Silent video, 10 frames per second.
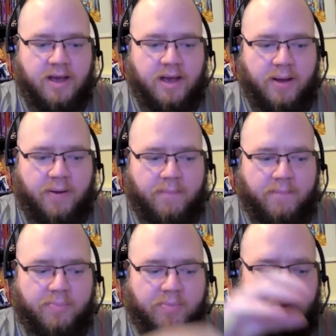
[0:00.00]

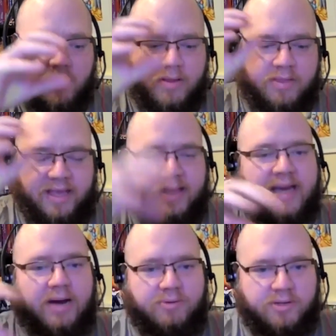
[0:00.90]
um, the
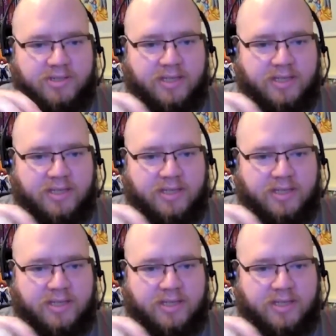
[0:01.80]
encounters